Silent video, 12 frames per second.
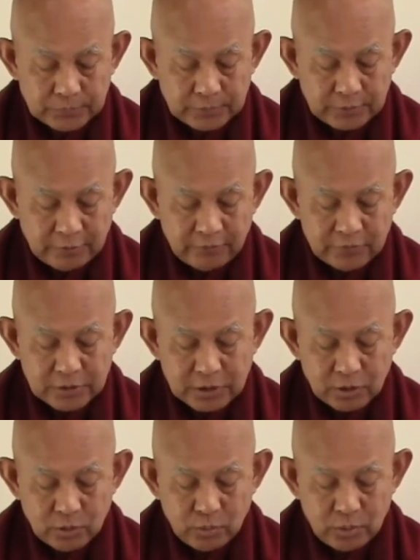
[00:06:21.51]

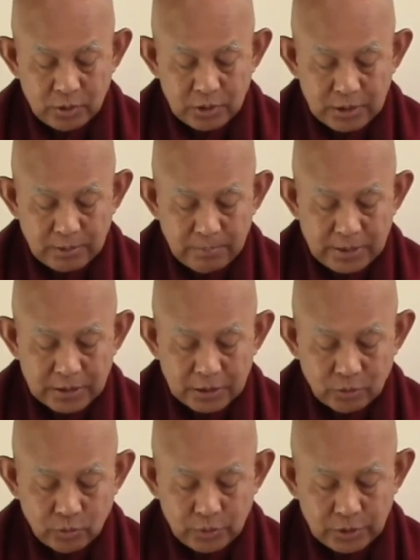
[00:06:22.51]
physical world and mental
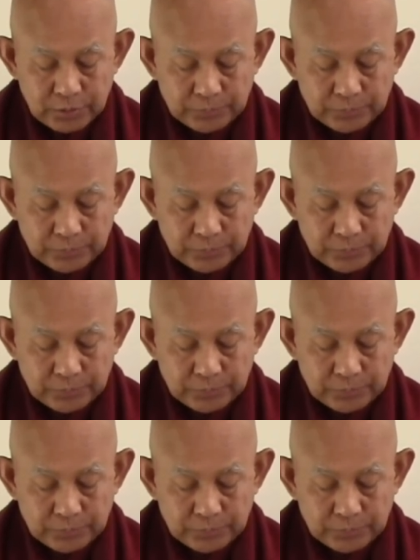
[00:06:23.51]
world.